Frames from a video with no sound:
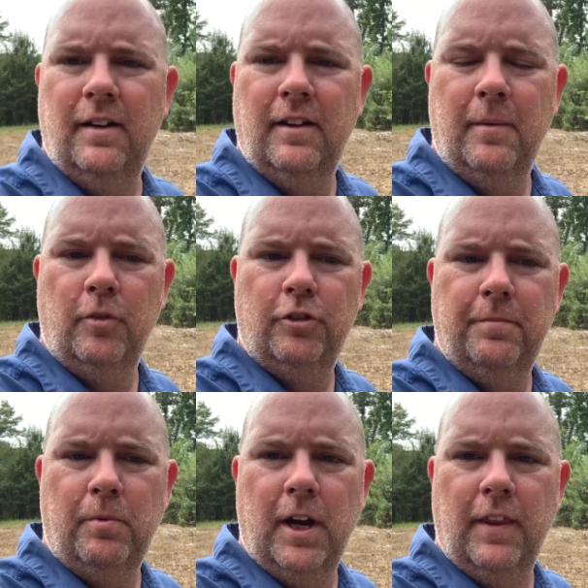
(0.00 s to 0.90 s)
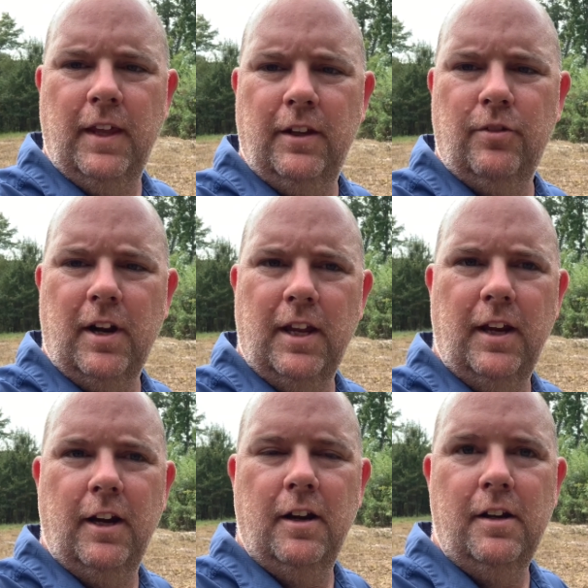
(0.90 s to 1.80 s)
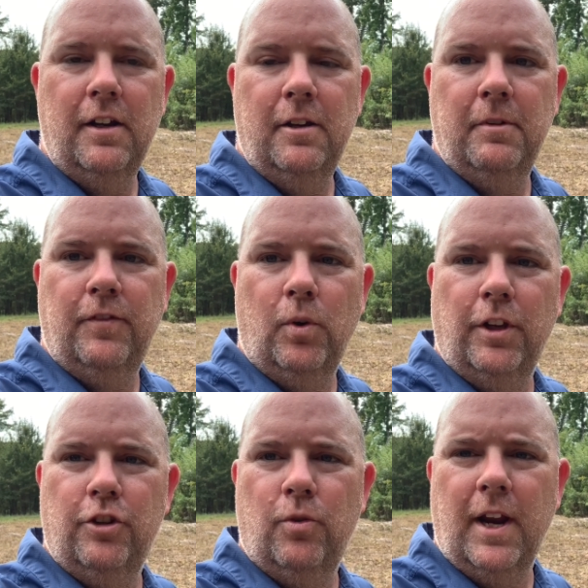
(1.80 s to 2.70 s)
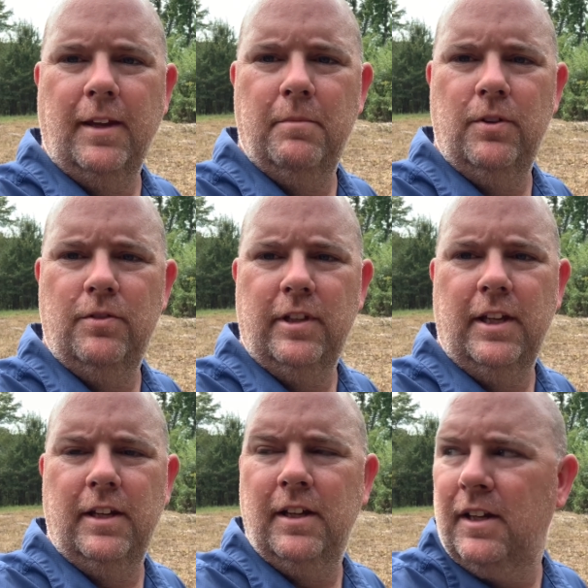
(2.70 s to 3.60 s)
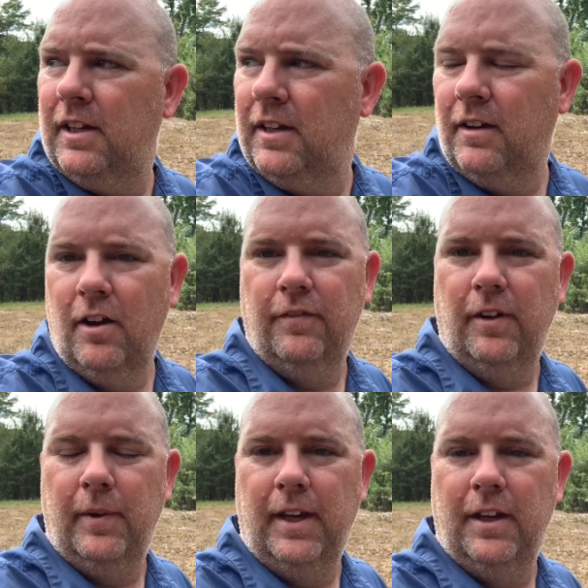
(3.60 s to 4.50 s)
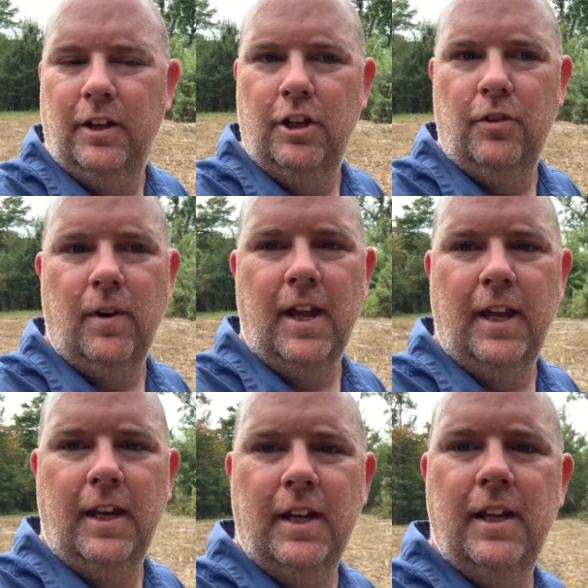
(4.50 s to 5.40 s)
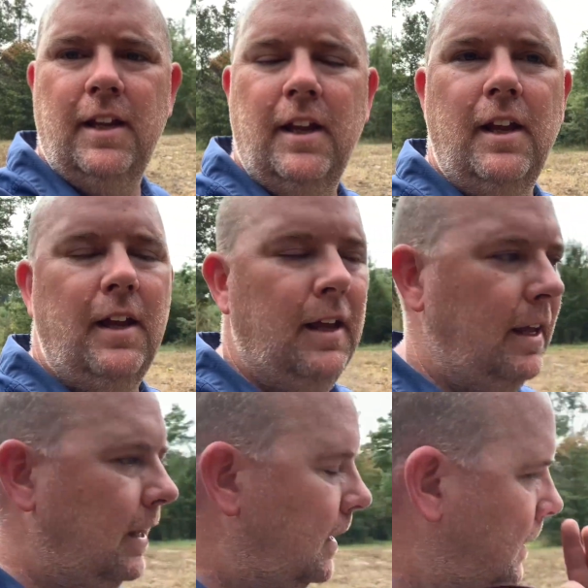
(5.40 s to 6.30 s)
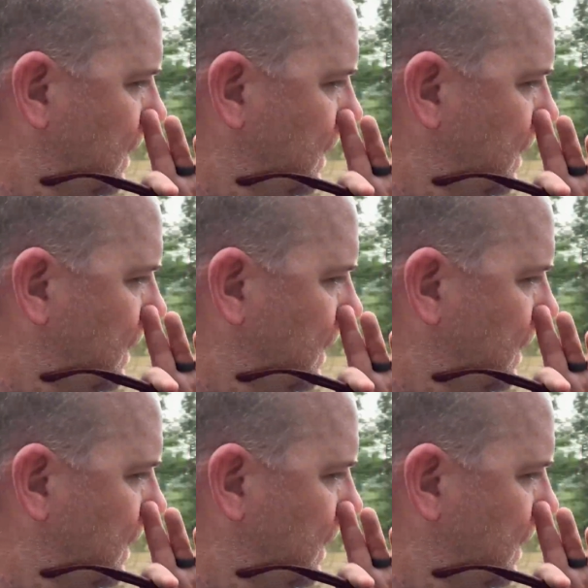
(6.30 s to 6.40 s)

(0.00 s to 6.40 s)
and I'm gonna spread this right here before this rain moves in, and hopefully we get a good rain. And